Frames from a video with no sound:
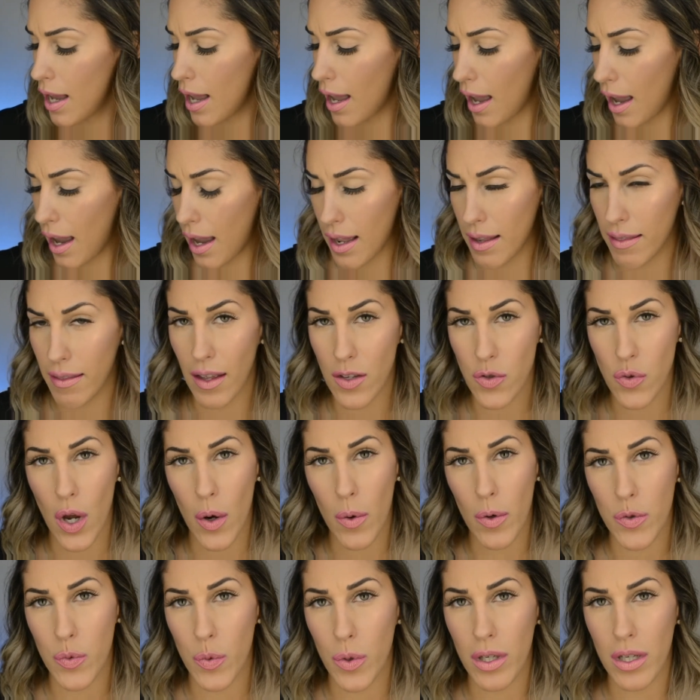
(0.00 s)
And that's why I
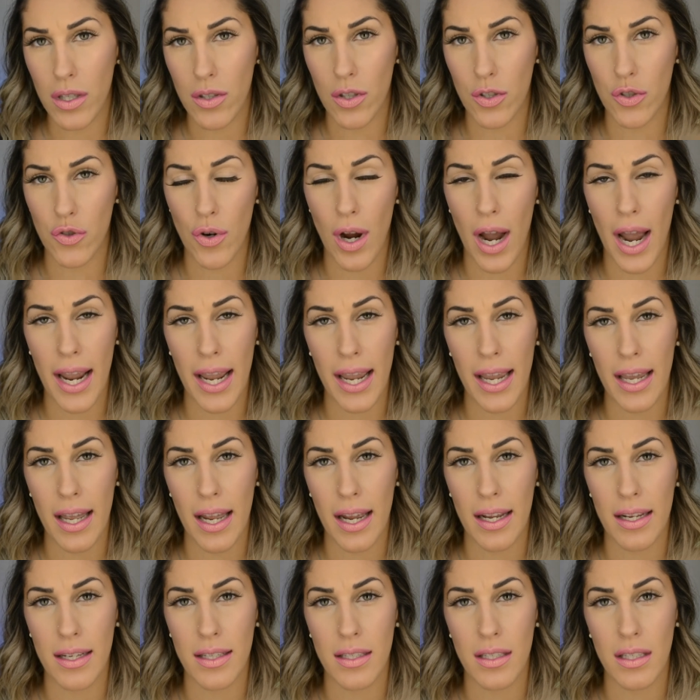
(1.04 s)
was willing to try it
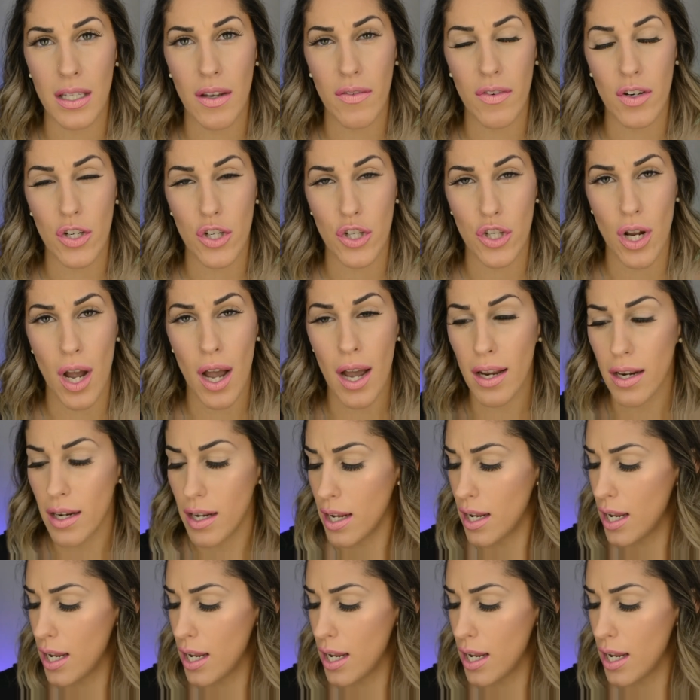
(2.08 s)
and give it a shot.